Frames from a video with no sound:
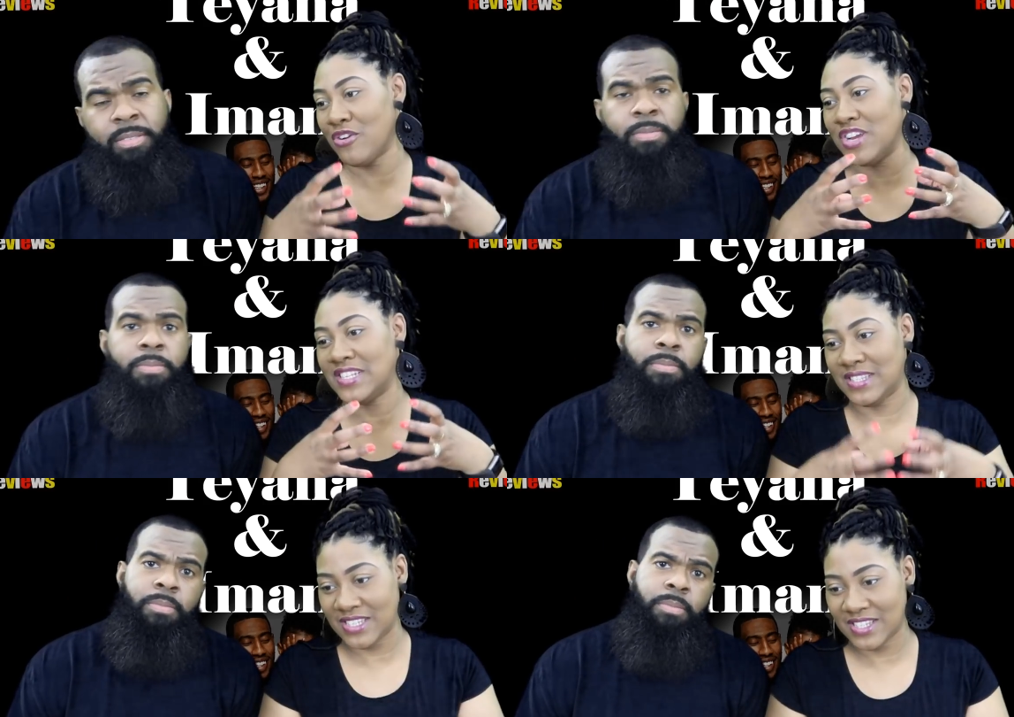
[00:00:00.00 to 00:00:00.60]
Speaker 1: and her
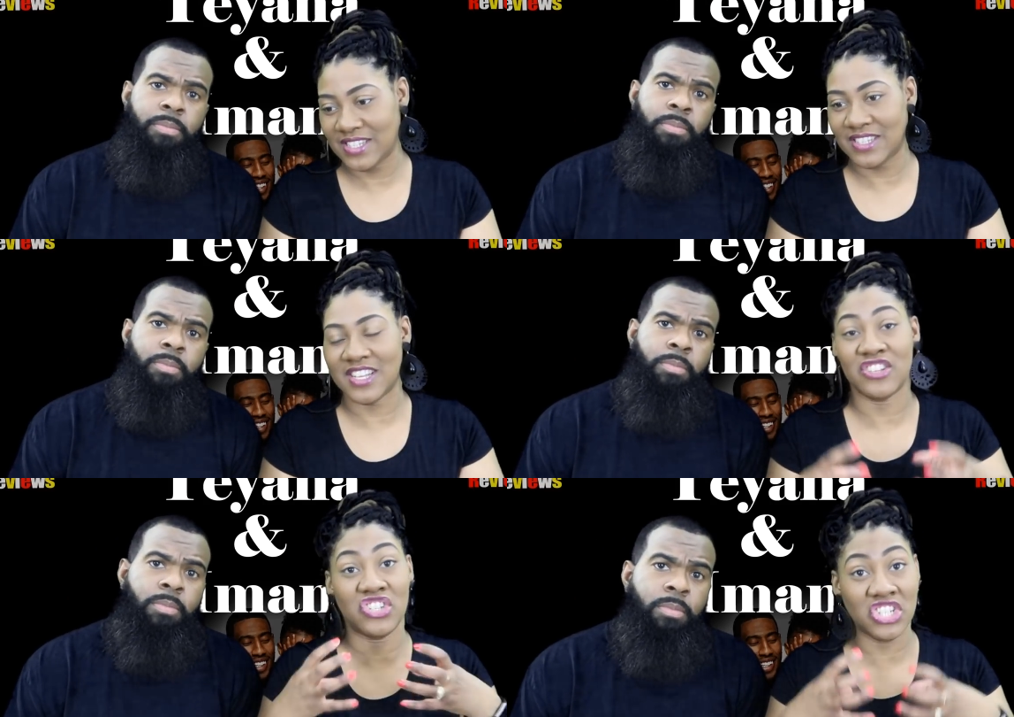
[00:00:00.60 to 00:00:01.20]

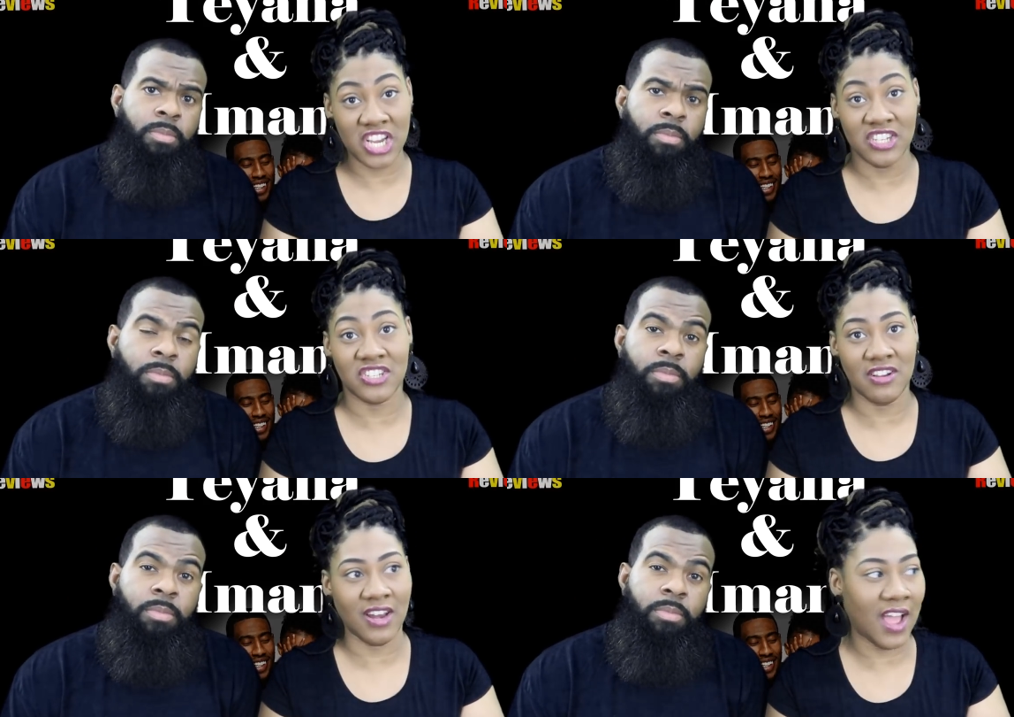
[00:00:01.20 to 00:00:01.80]
existence has
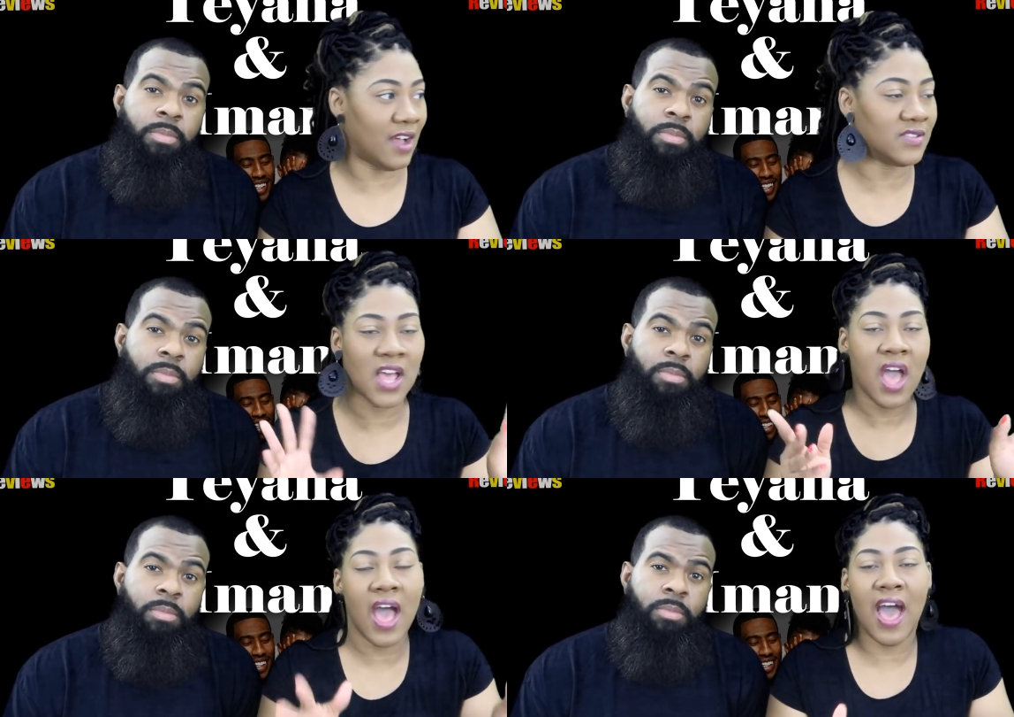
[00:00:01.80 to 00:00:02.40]
changed their lives,
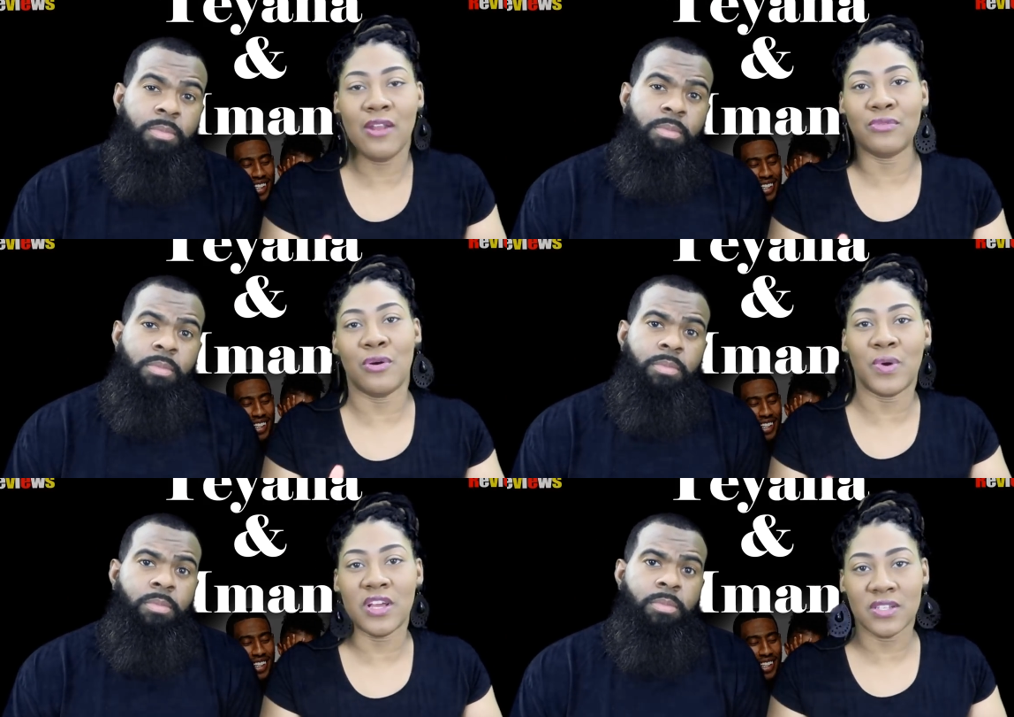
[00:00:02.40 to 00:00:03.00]
I don't
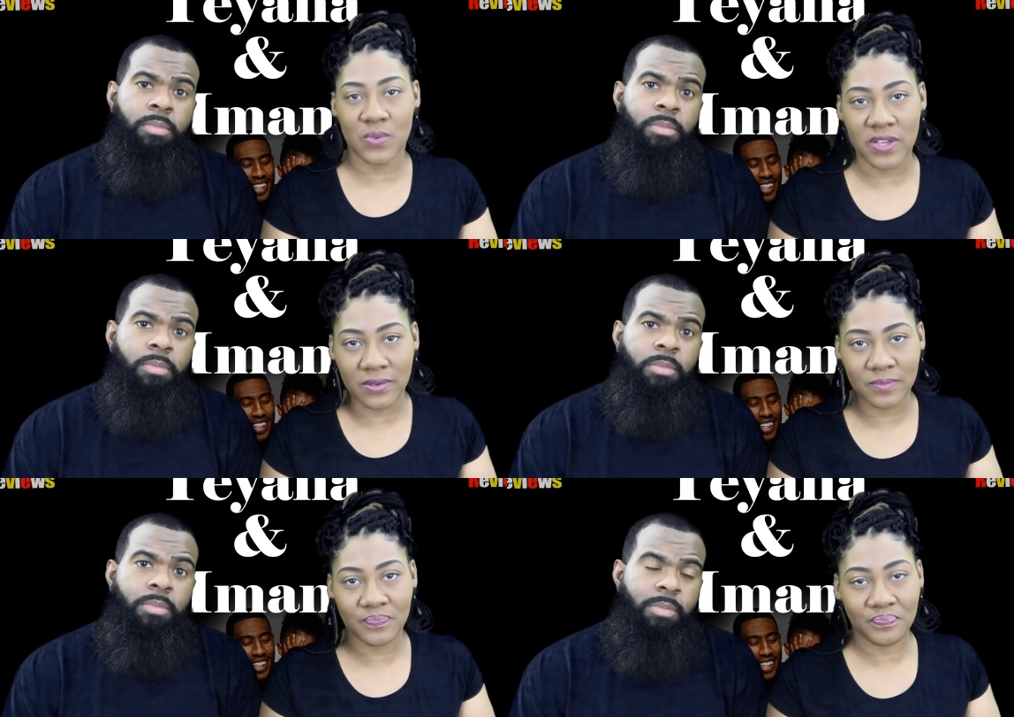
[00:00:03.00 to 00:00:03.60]
know what else will.
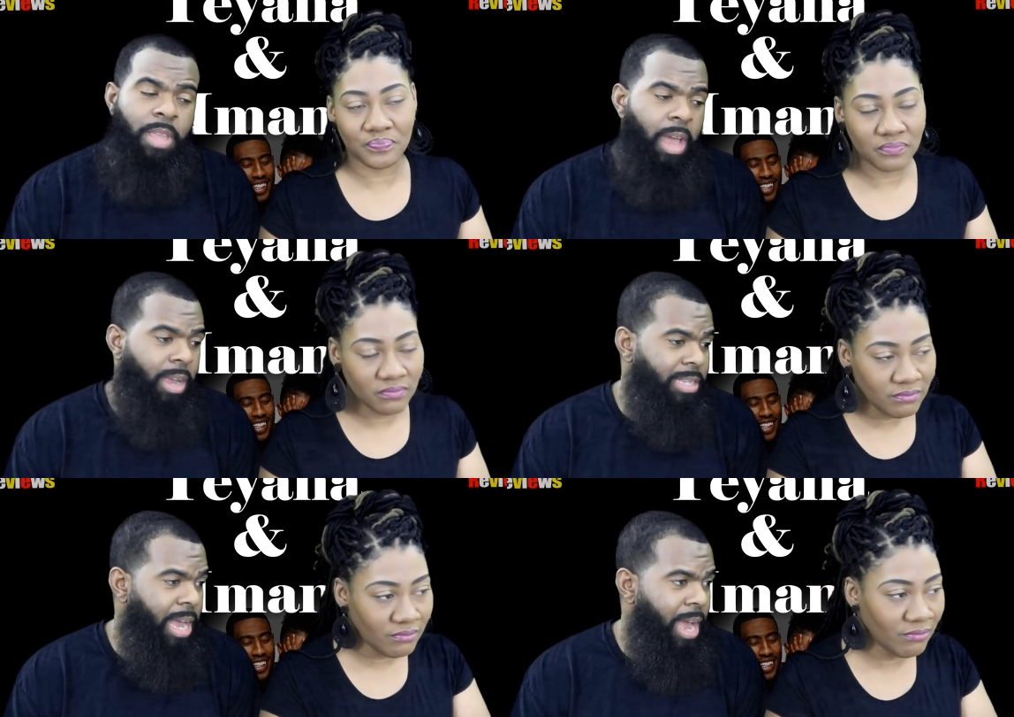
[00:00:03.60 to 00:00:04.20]
Speaker 2: Yeah,
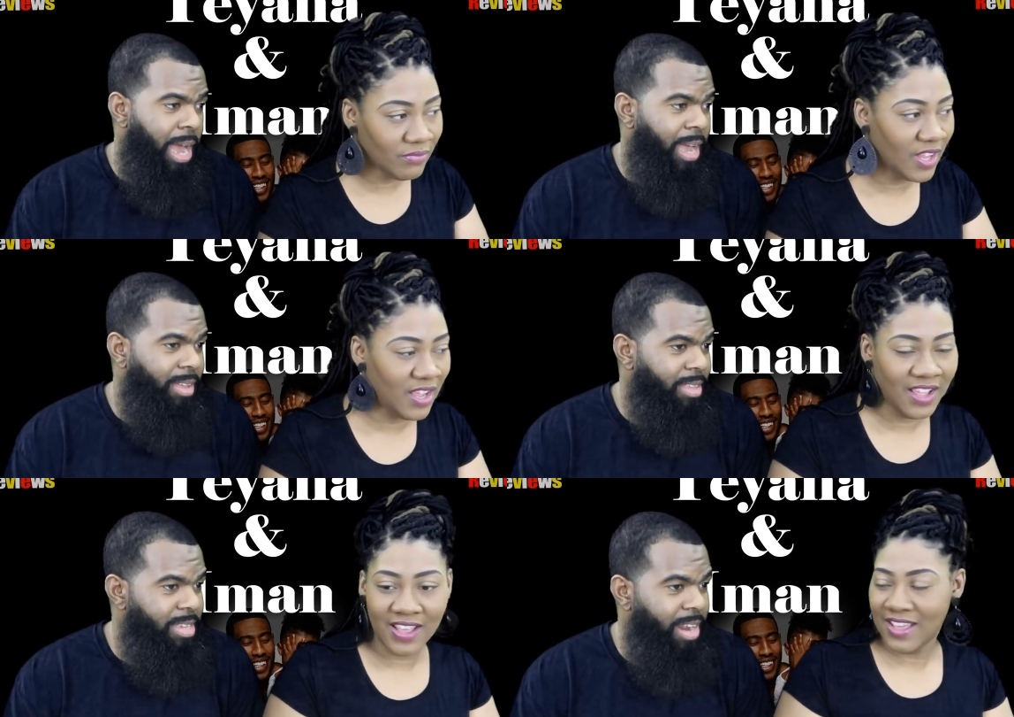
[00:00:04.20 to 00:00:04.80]
because I,
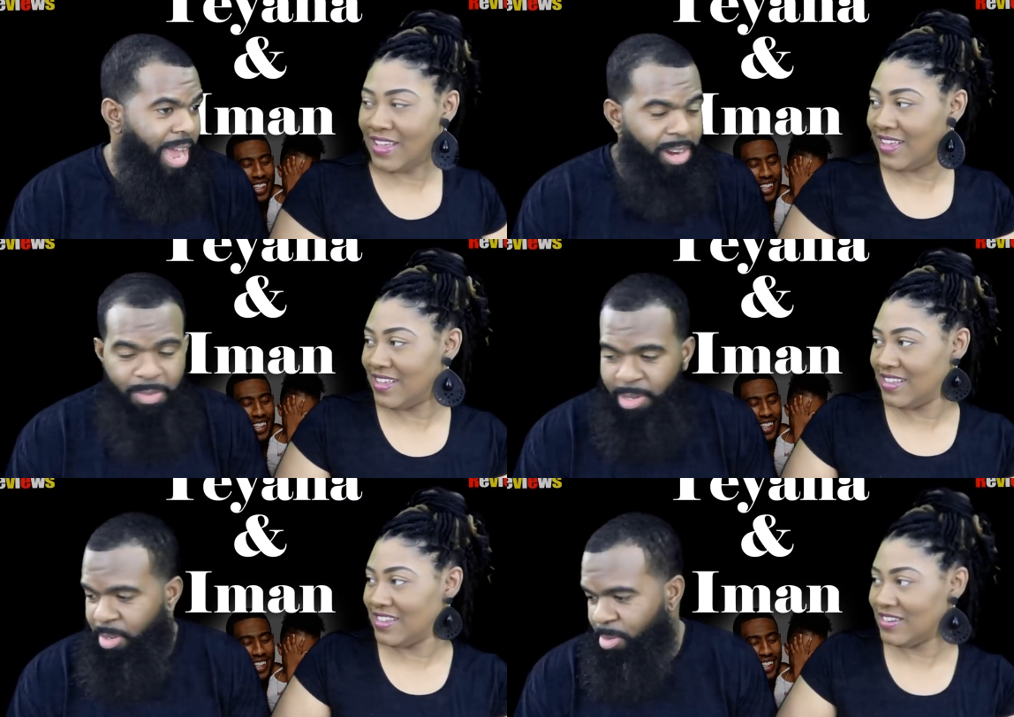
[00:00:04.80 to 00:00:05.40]
I, you know, I
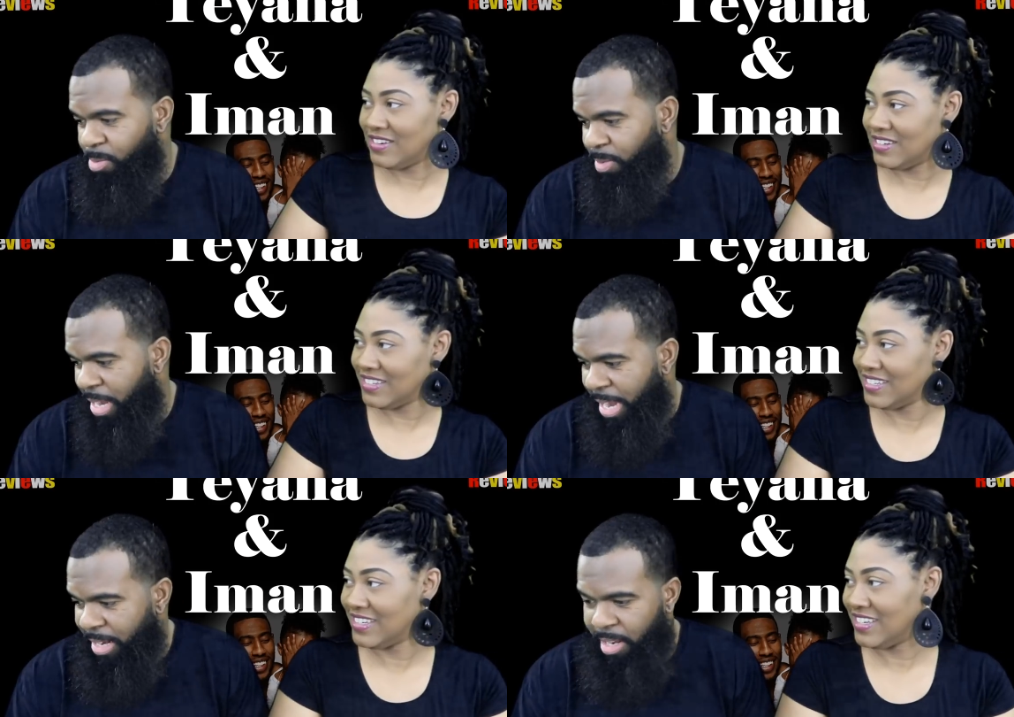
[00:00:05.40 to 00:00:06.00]
don't know
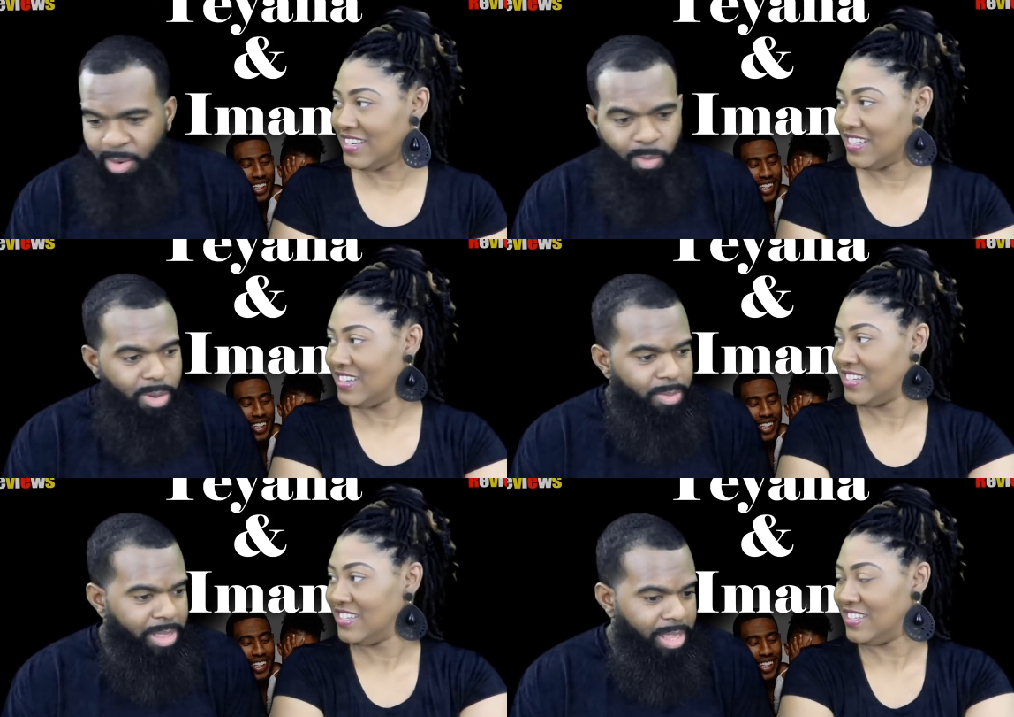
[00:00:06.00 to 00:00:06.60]
not a
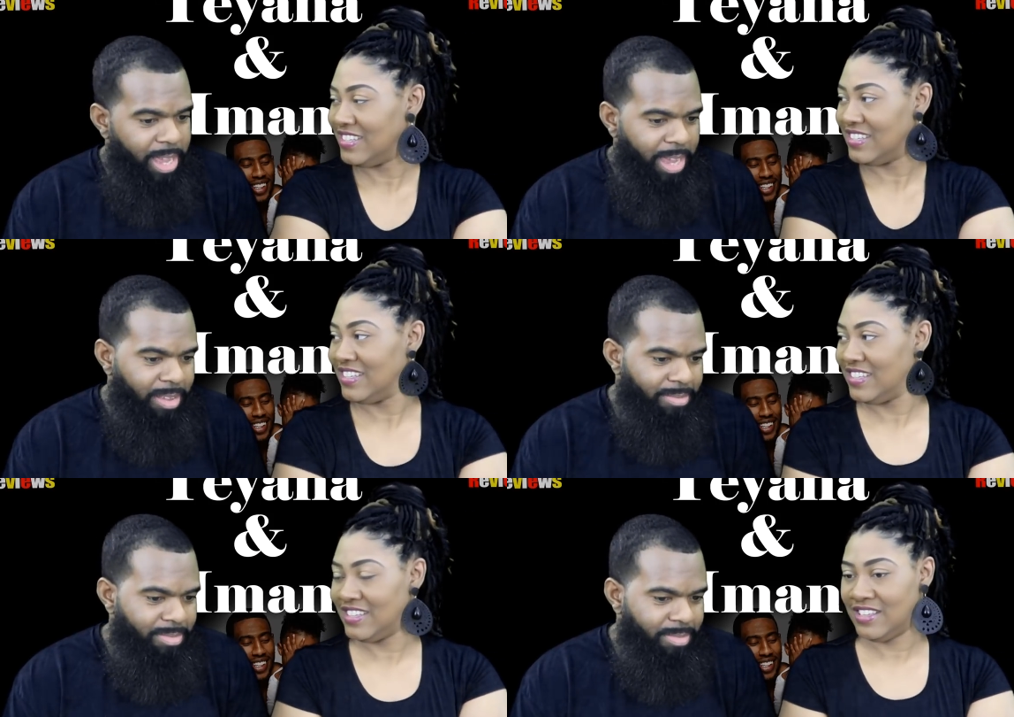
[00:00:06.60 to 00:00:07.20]
woman that